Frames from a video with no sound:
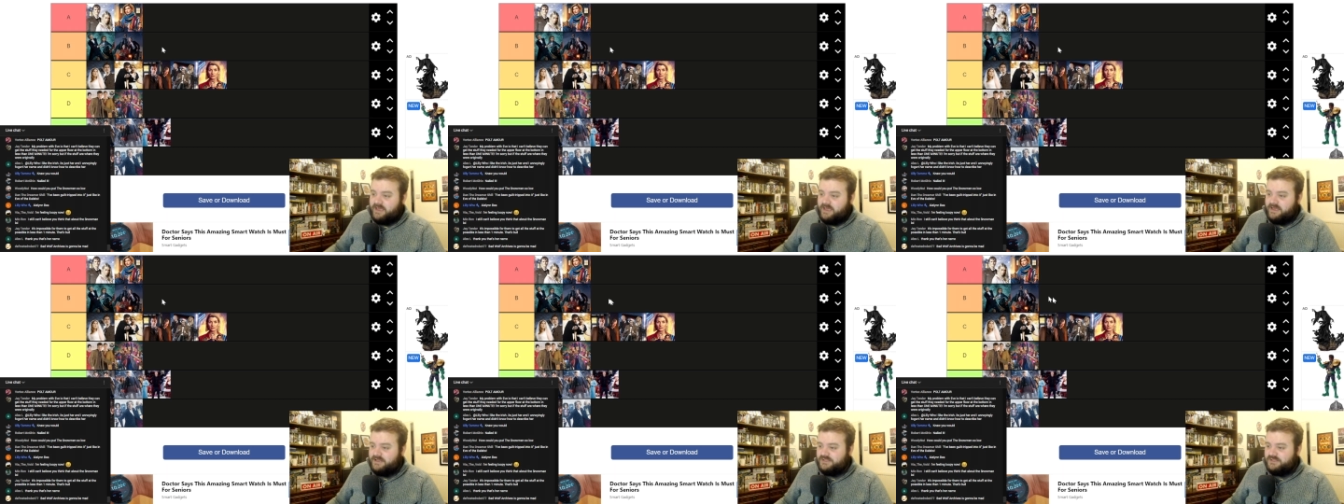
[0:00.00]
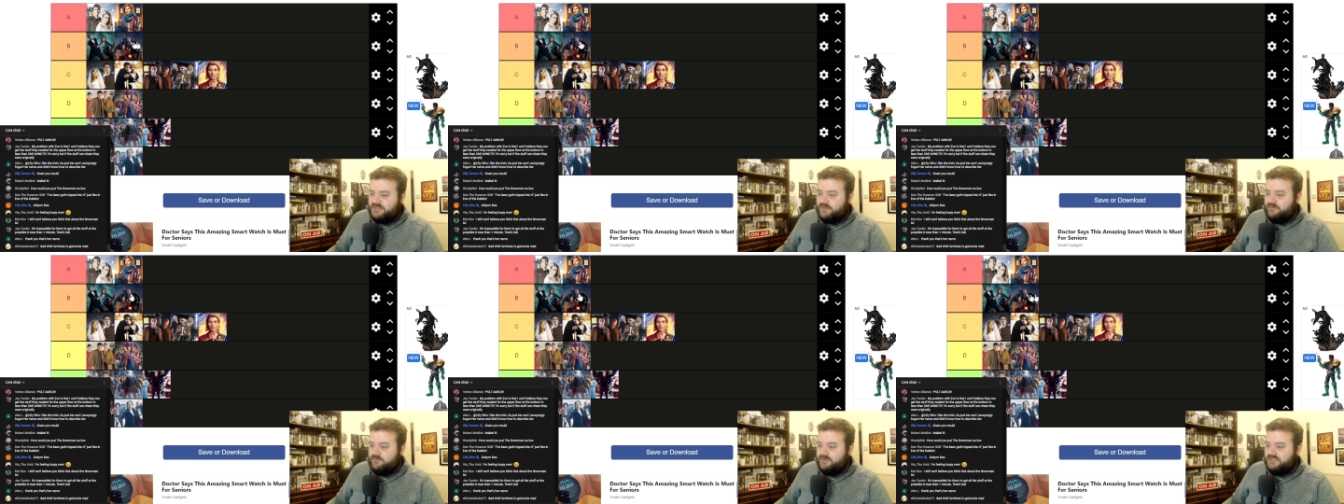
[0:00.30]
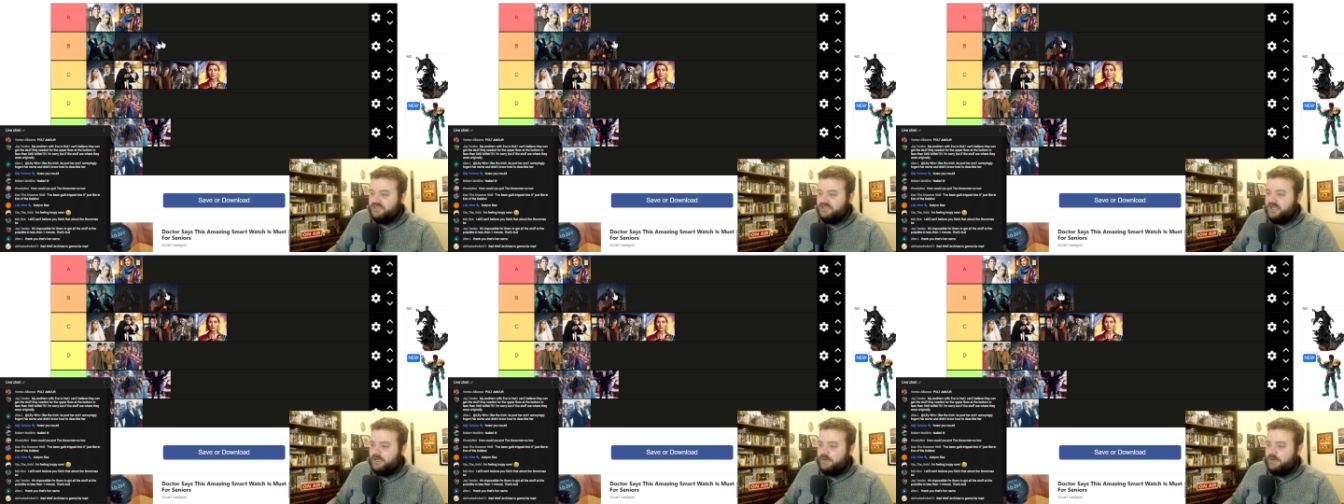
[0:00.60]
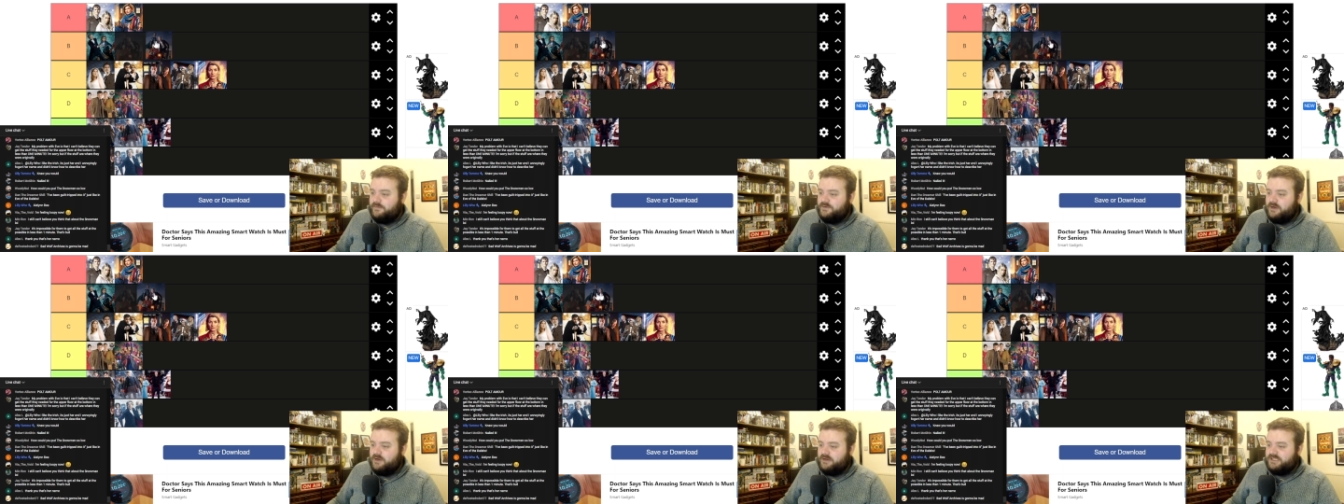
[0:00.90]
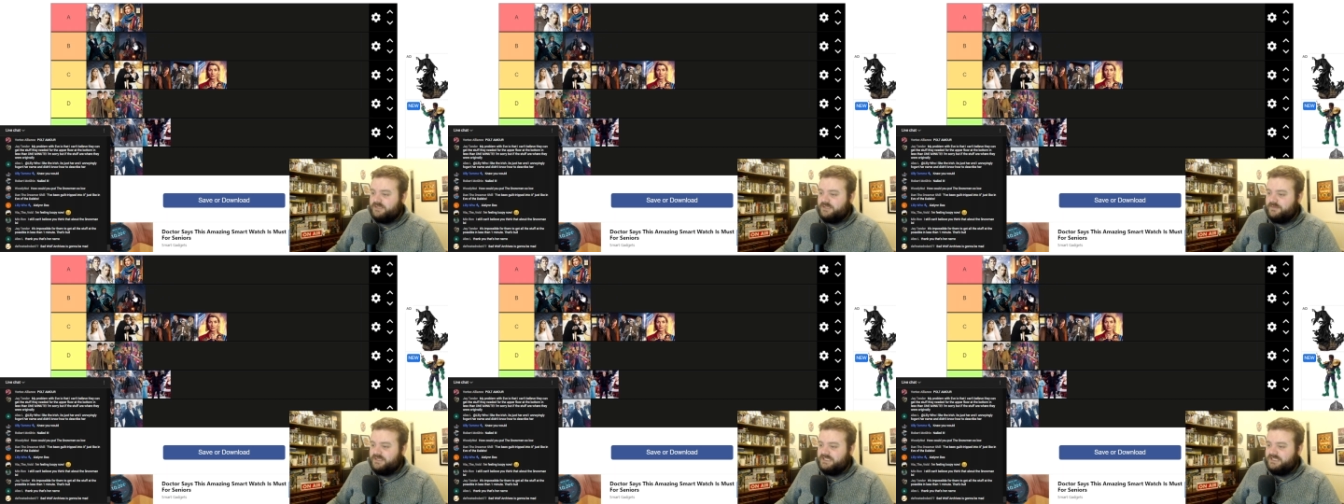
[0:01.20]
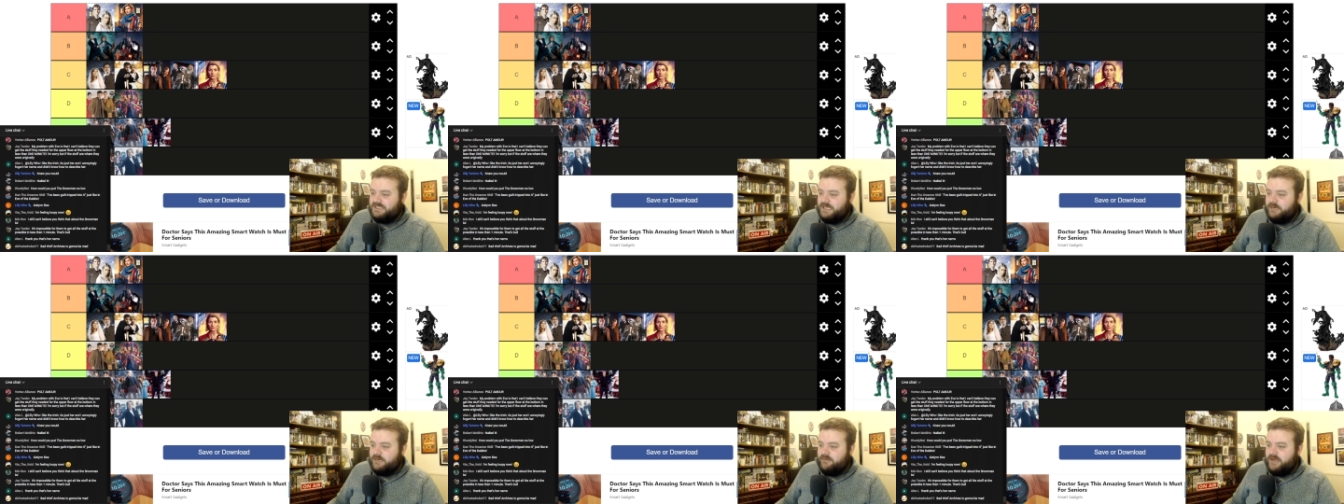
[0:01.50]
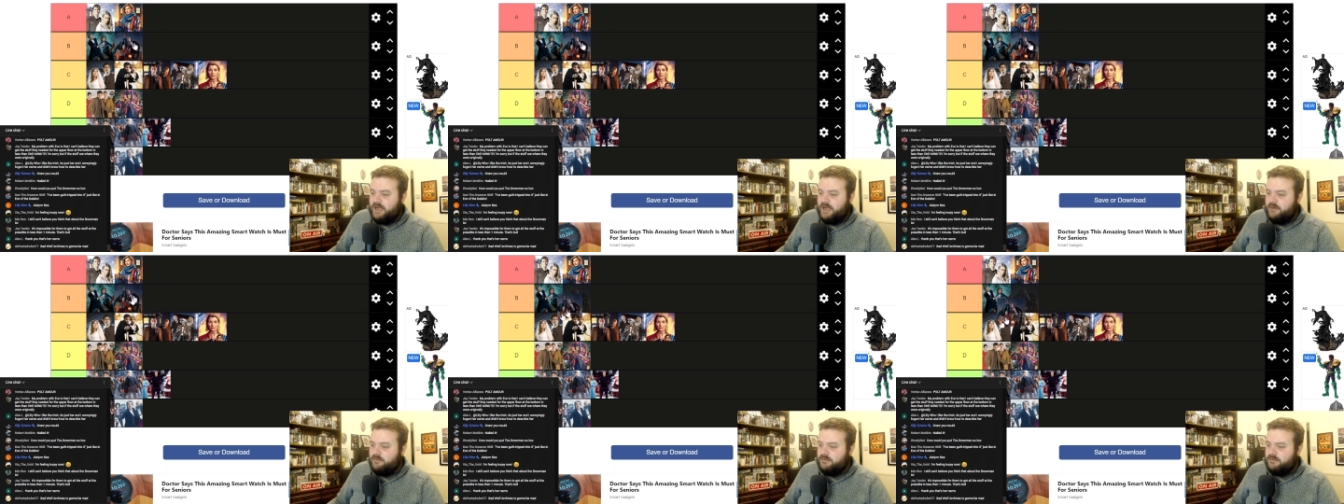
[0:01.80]
is the return of Doctor
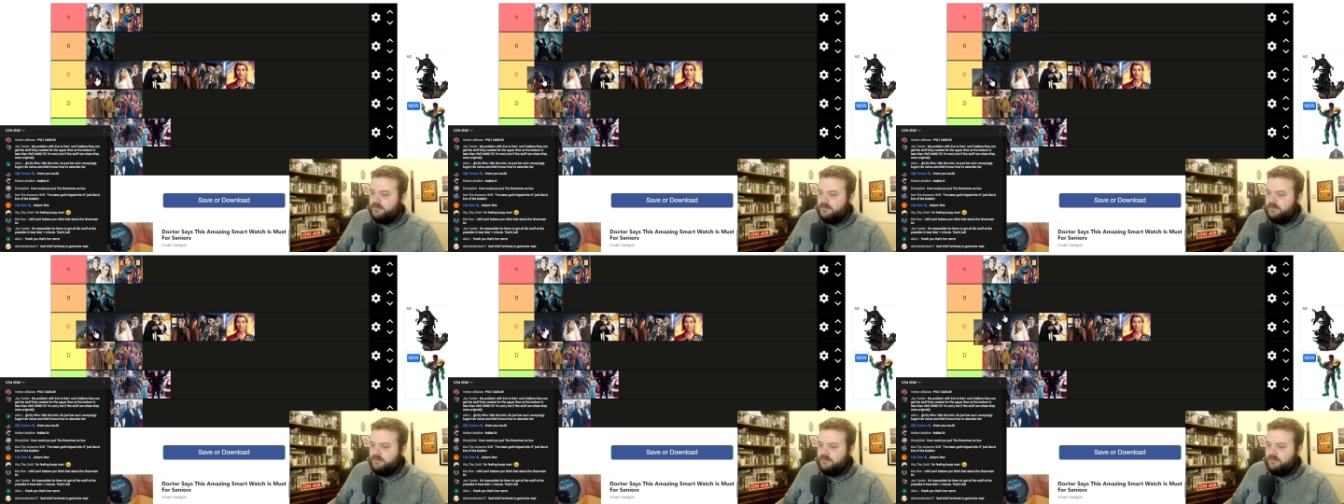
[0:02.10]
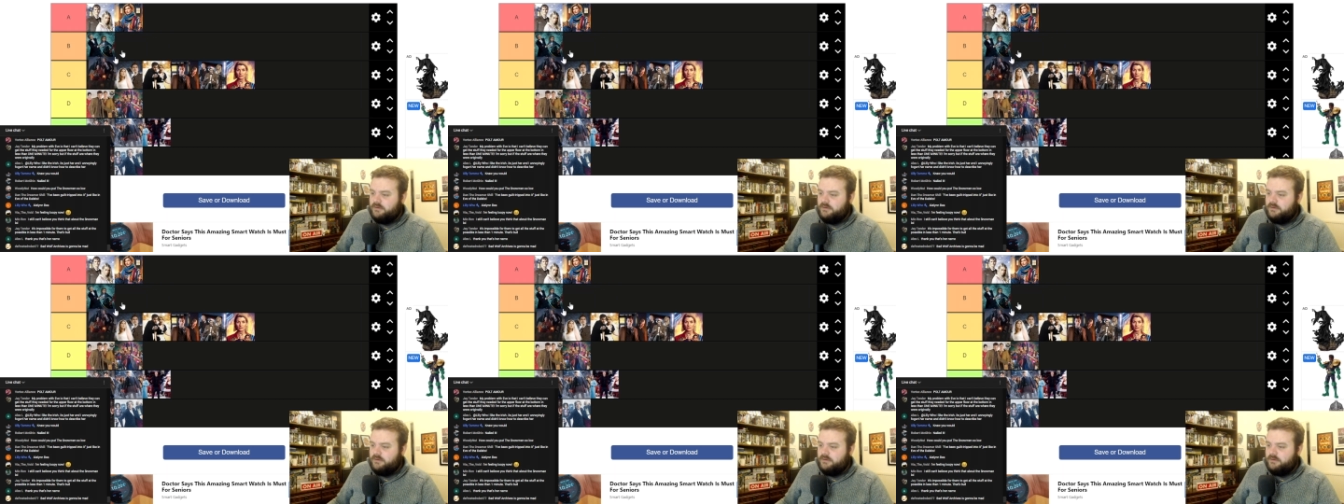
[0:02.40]
Mysterio.